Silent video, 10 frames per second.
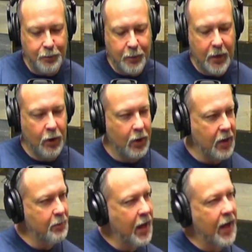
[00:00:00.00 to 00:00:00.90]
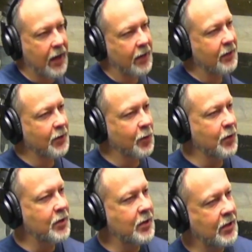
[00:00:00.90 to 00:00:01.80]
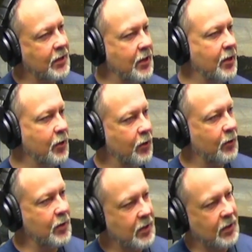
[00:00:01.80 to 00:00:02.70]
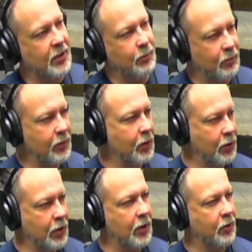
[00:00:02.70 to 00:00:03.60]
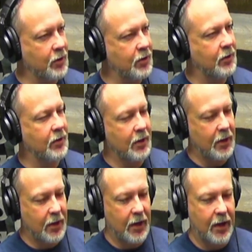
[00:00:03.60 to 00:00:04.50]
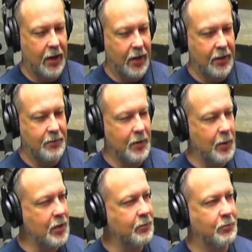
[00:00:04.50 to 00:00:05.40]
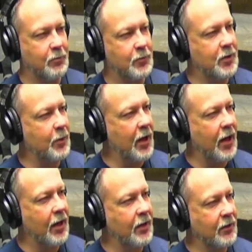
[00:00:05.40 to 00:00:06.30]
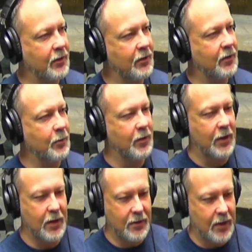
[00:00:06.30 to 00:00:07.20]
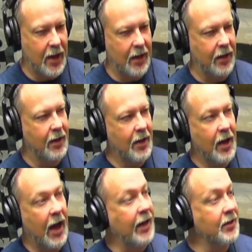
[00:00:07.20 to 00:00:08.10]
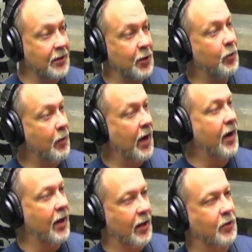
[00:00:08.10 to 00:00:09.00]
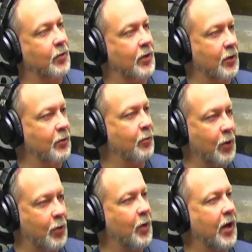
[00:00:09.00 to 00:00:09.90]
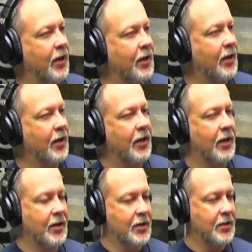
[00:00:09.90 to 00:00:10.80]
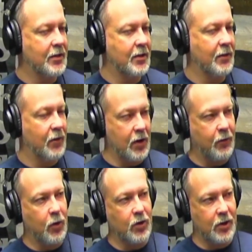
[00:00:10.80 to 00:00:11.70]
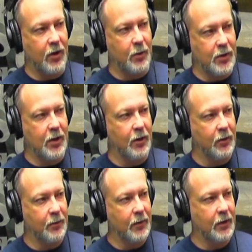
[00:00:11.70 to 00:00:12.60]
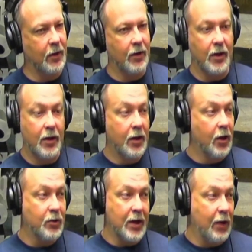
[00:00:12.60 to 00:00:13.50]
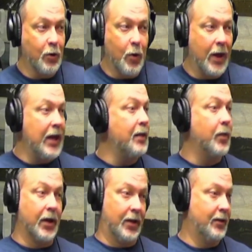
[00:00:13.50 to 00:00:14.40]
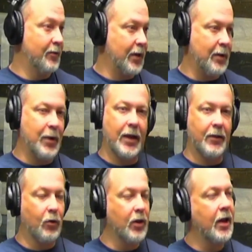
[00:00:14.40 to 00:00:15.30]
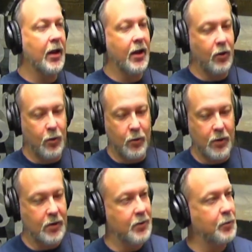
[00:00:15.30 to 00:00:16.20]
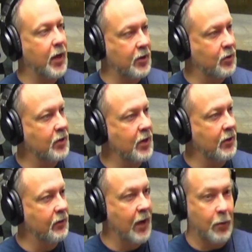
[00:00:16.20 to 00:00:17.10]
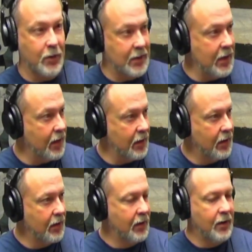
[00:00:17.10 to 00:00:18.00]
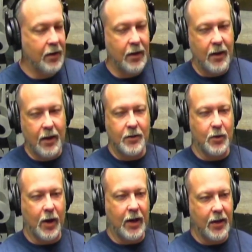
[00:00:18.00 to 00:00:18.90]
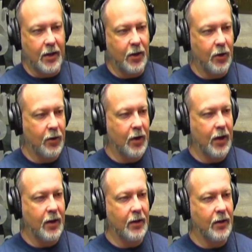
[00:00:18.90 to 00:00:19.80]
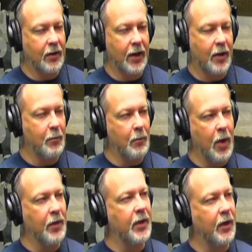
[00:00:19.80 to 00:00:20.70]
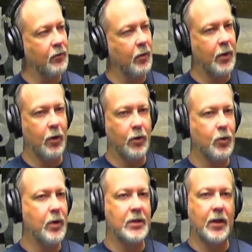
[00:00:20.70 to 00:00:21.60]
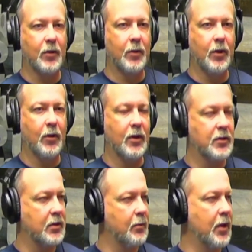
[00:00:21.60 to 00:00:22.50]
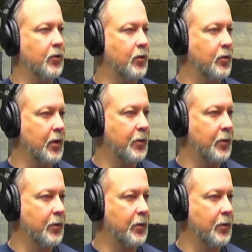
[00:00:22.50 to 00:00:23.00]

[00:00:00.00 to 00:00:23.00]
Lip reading: Looking back over 16 years, I mean, 16 good years. Maybe just some of the highlights, some things that I like. I can tell you one of my highlights with you, real quick, is the very first year I was here. Now, understand, I don't know anybody, right? I mean, the only guy I knew was Pastor Steve. That was it. And so I get here, and like a month after I'm here, 2 weeks after I'm here, is the men's retreat.